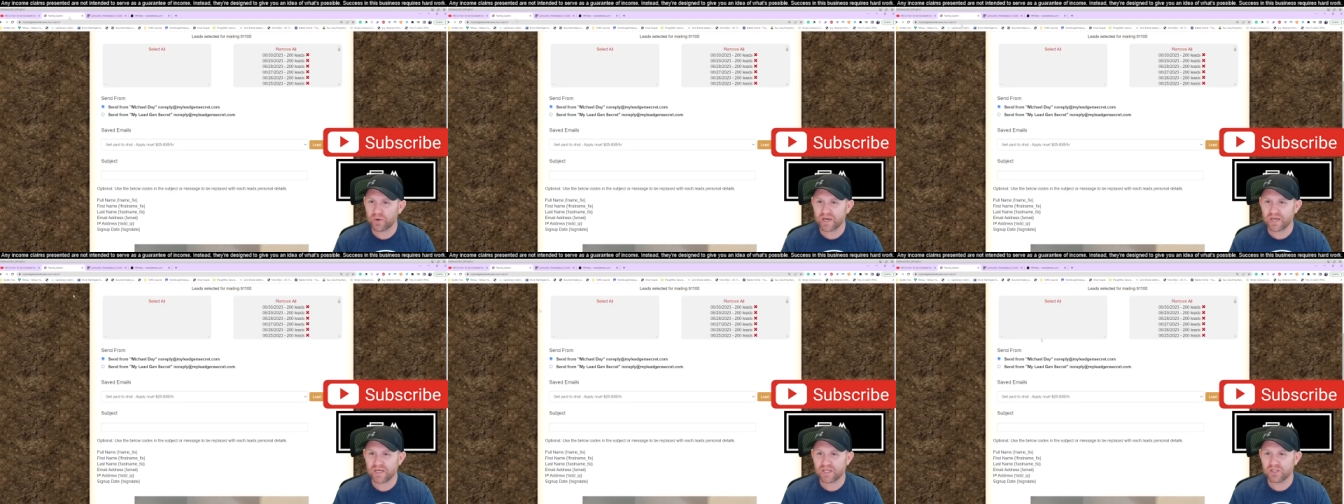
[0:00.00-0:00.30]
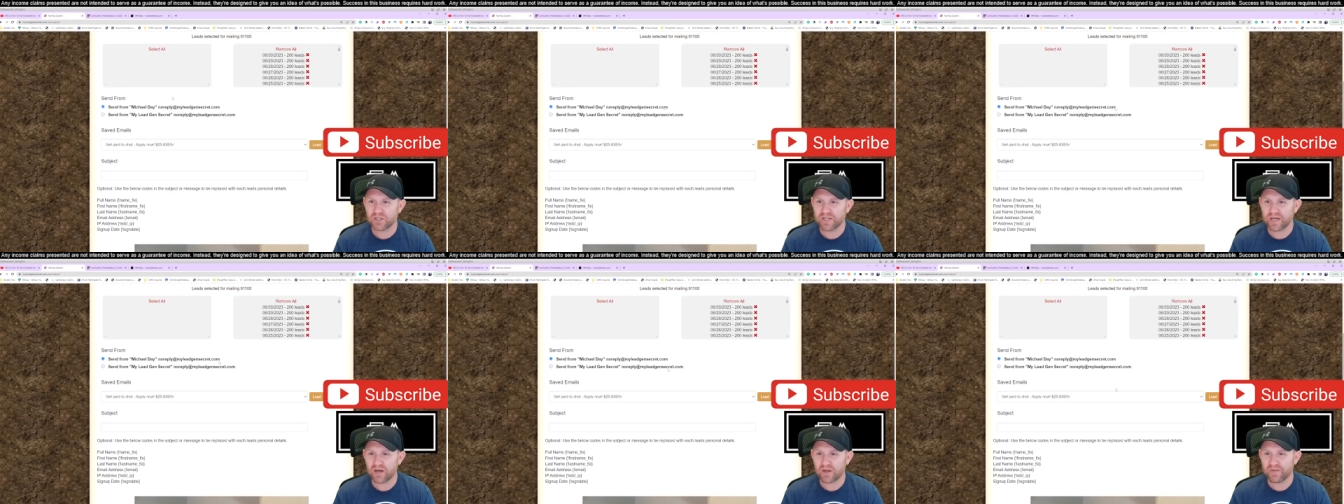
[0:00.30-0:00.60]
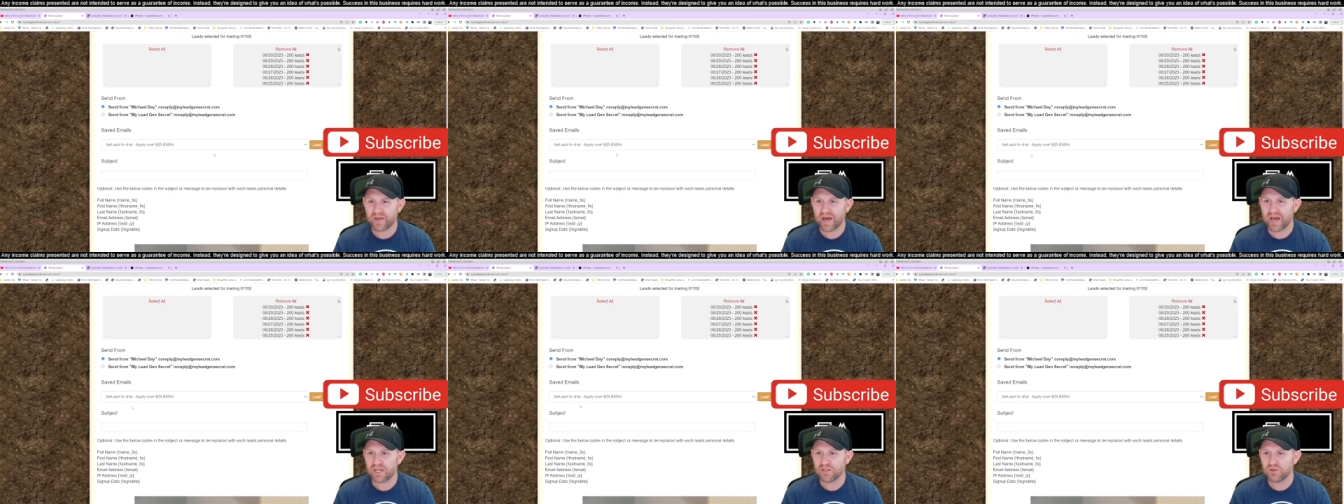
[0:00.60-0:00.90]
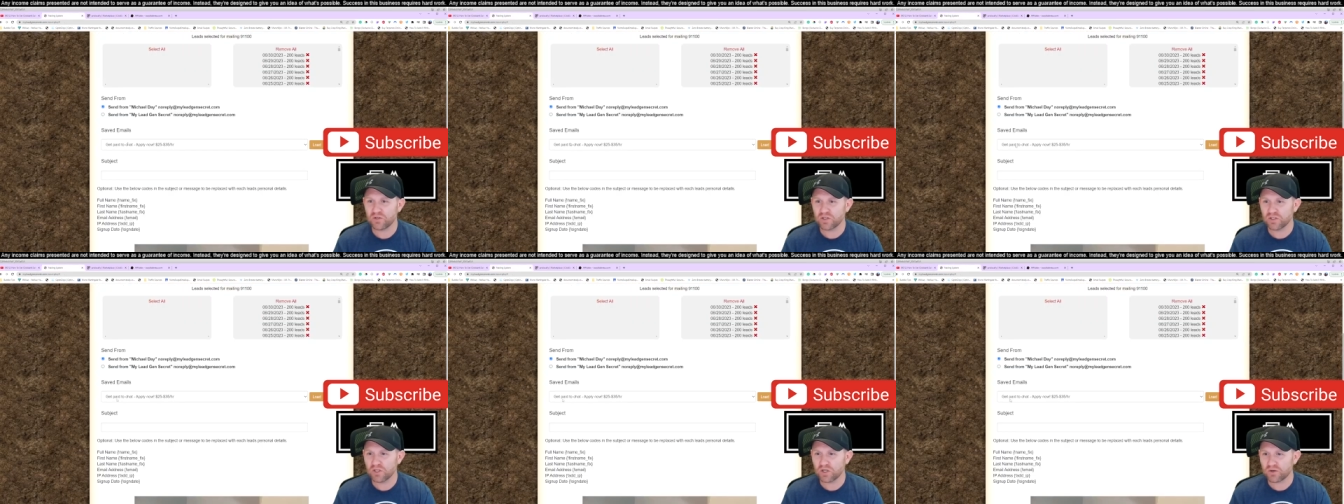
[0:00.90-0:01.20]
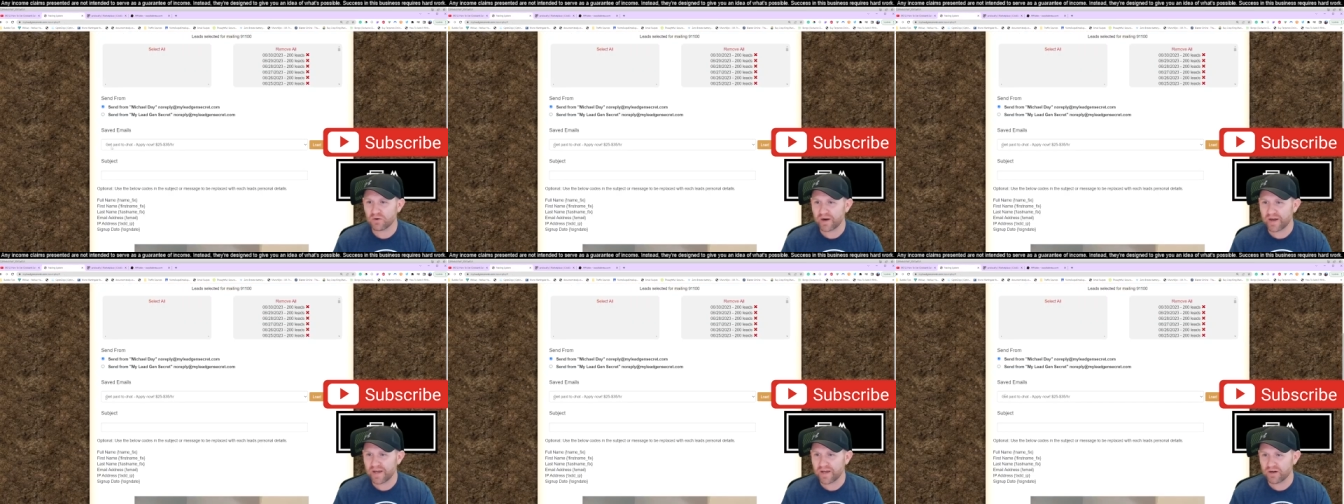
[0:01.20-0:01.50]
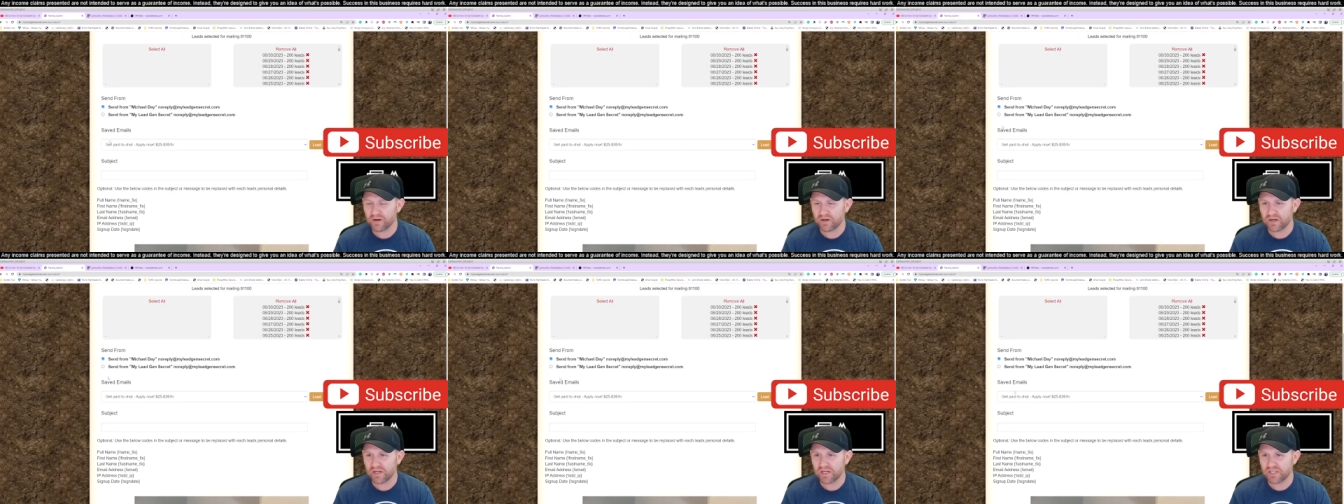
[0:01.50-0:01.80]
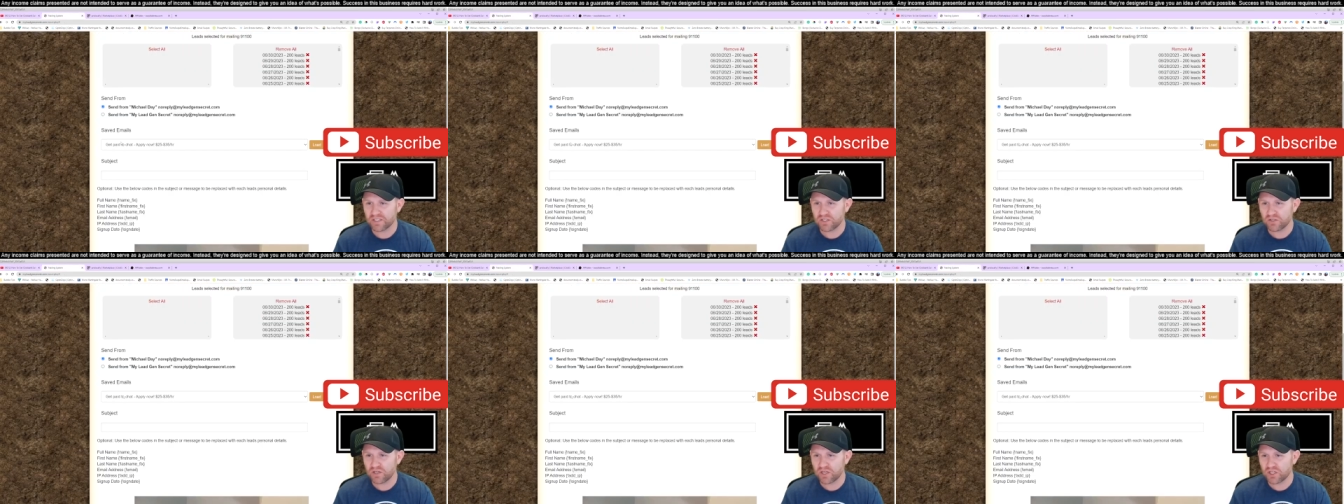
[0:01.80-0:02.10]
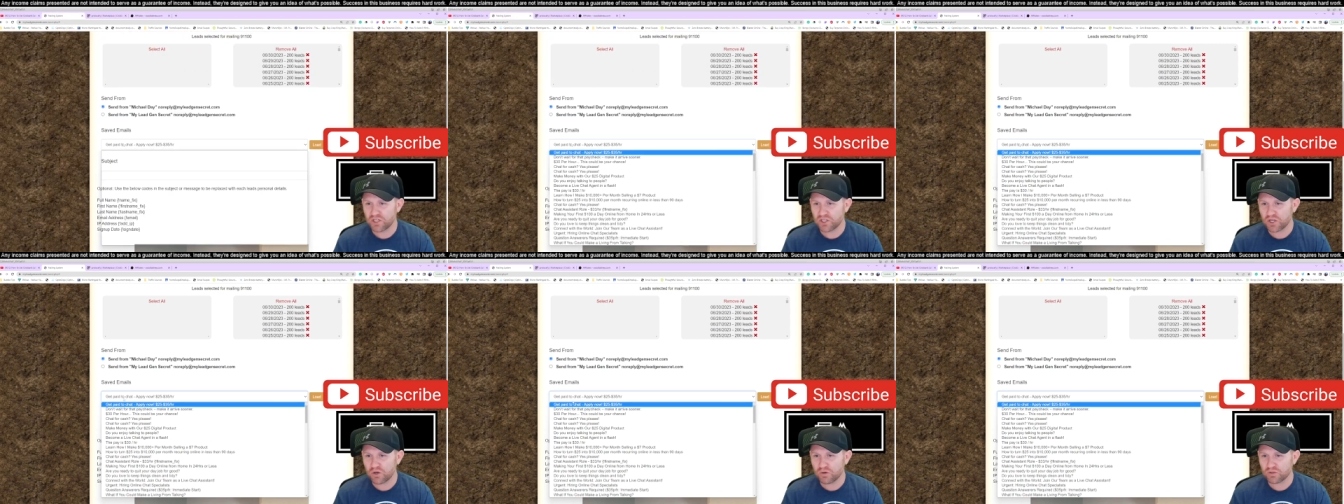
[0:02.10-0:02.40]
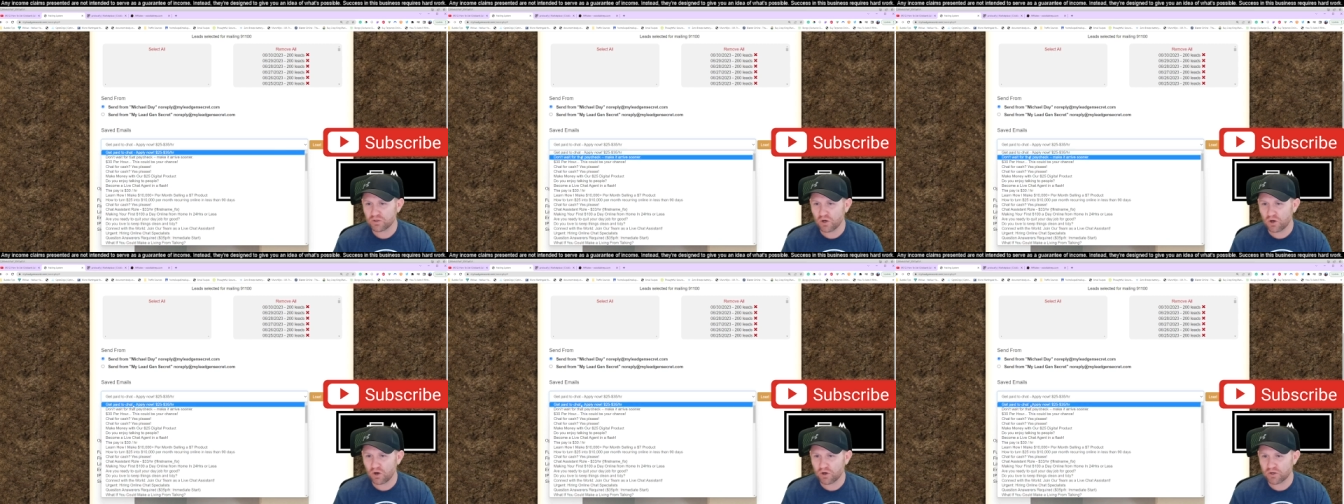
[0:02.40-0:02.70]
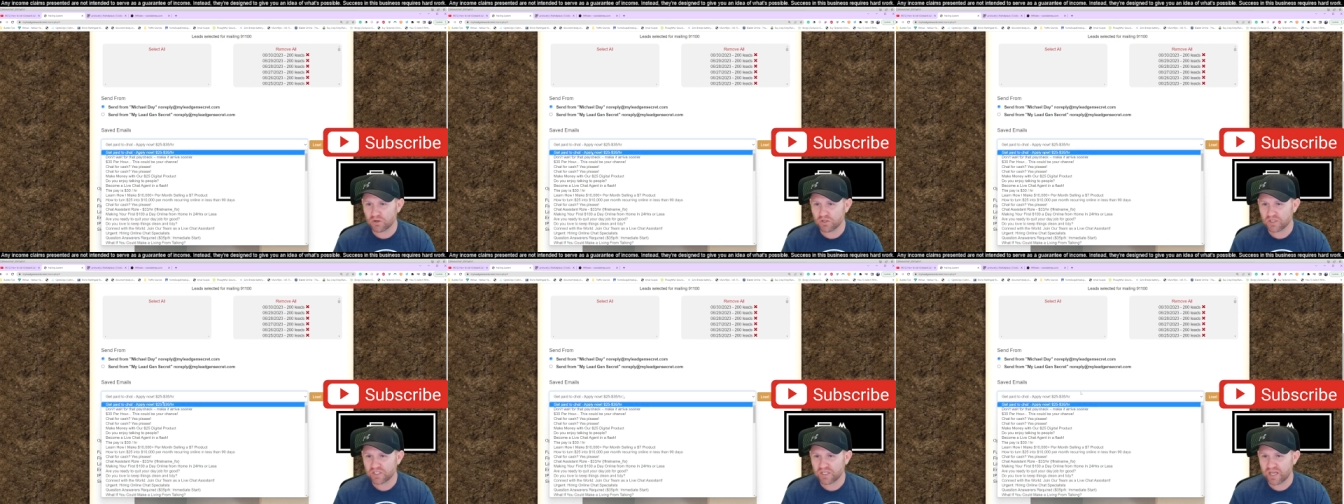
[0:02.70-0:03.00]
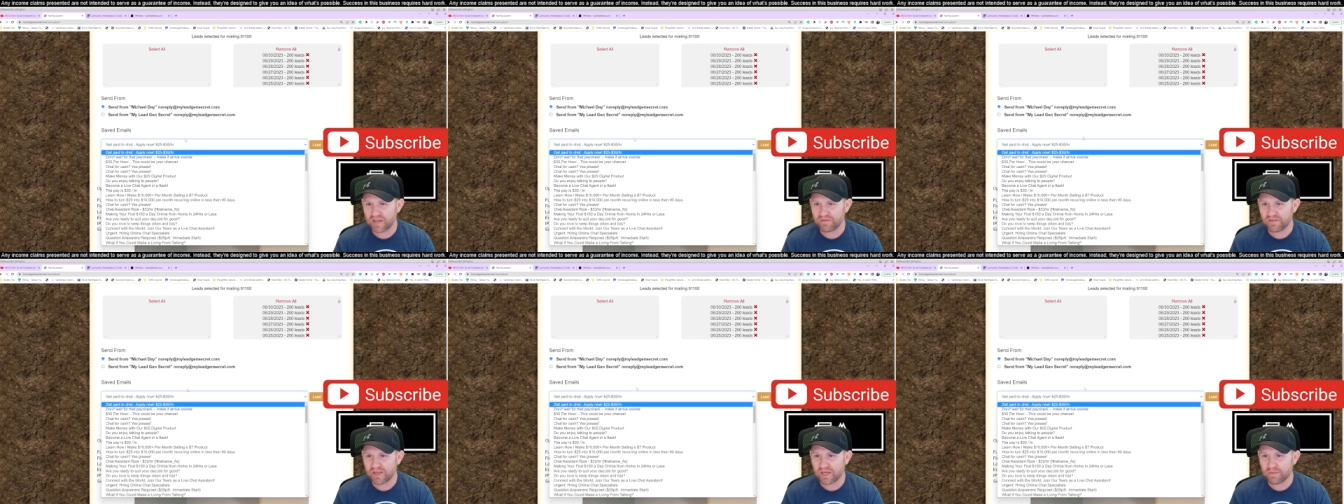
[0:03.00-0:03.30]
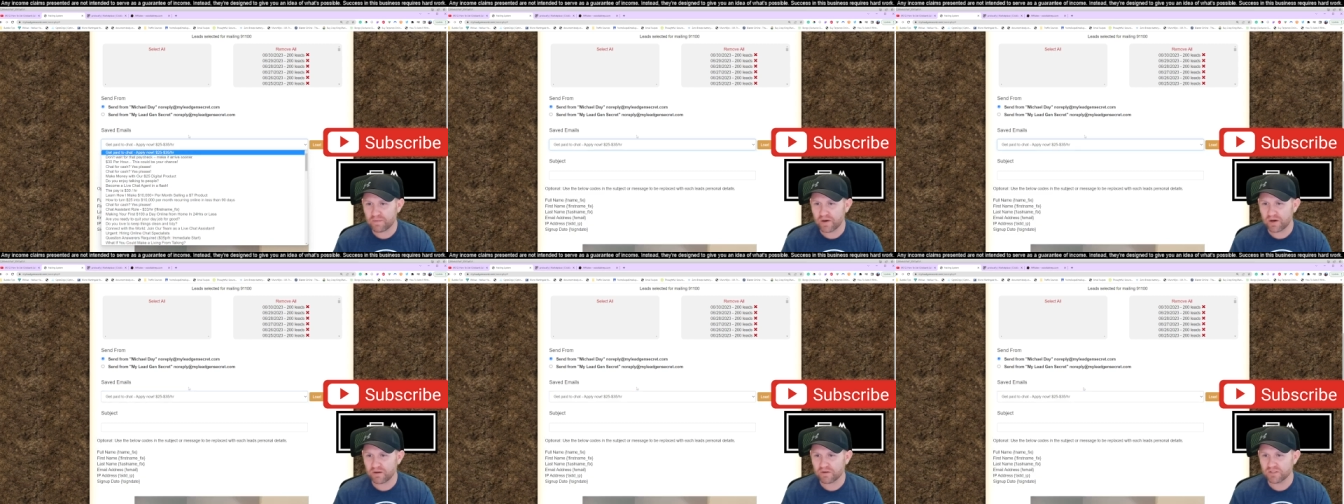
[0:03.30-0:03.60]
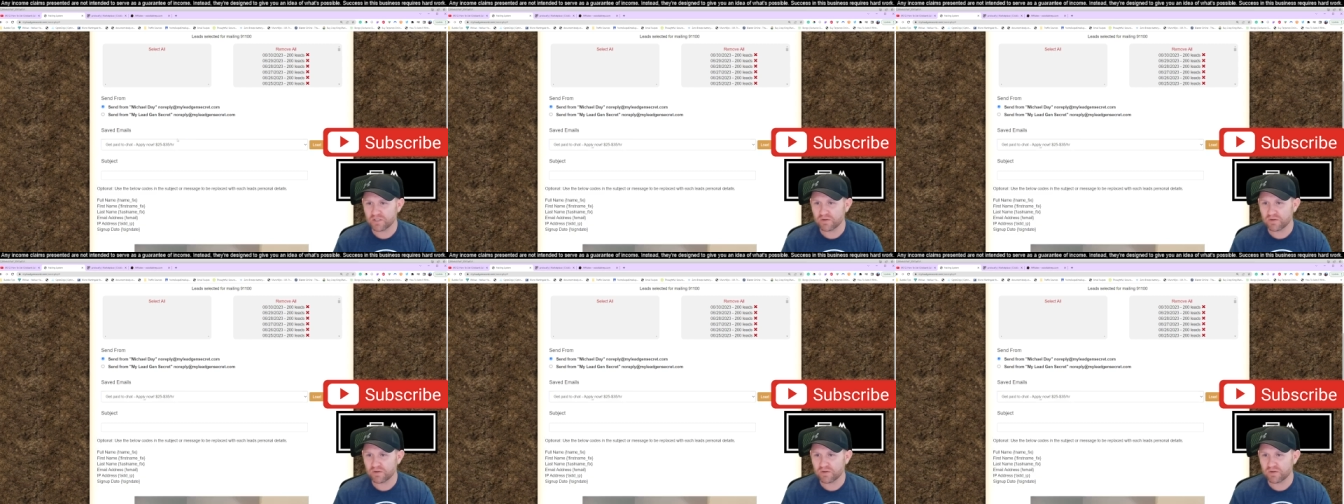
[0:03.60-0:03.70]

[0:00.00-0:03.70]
way to tell that is you can look right here, is it shows all your saved emails.